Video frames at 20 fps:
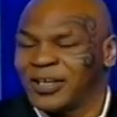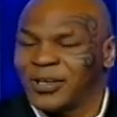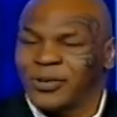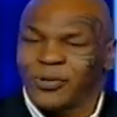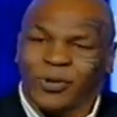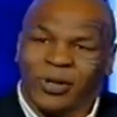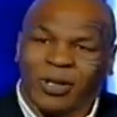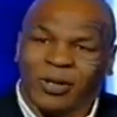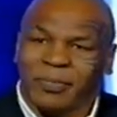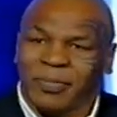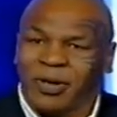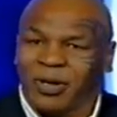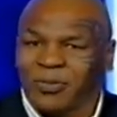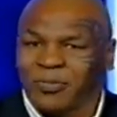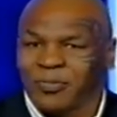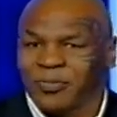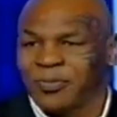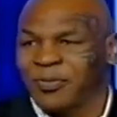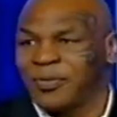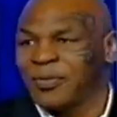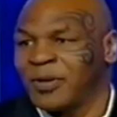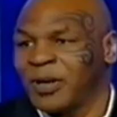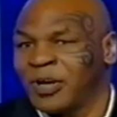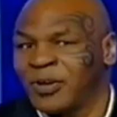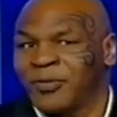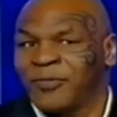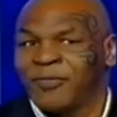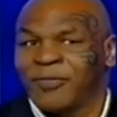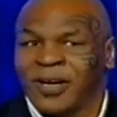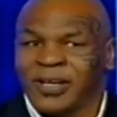It's all about the
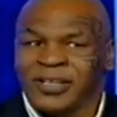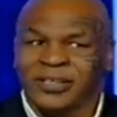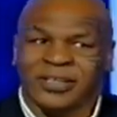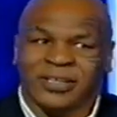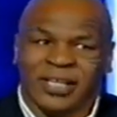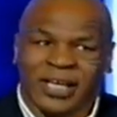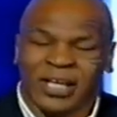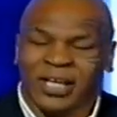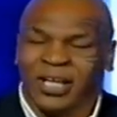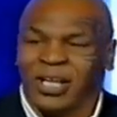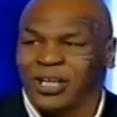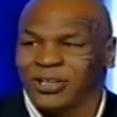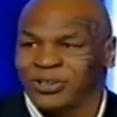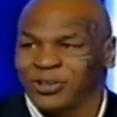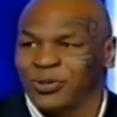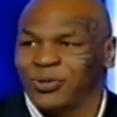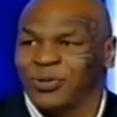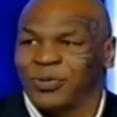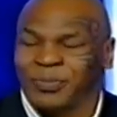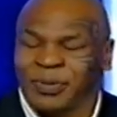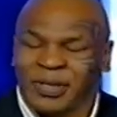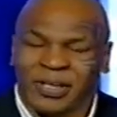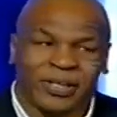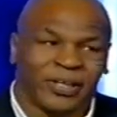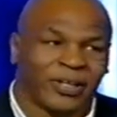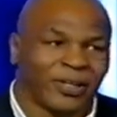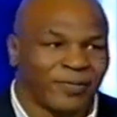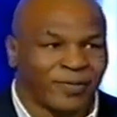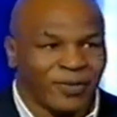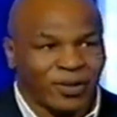other fighter's psychological
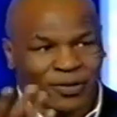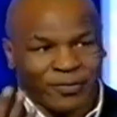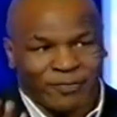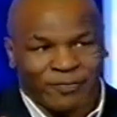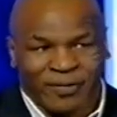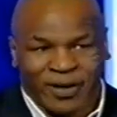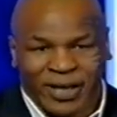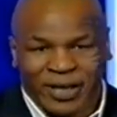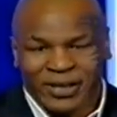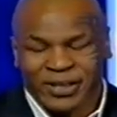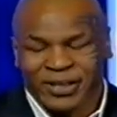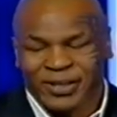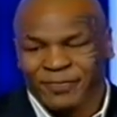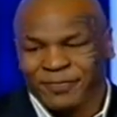opinion of the other fighter.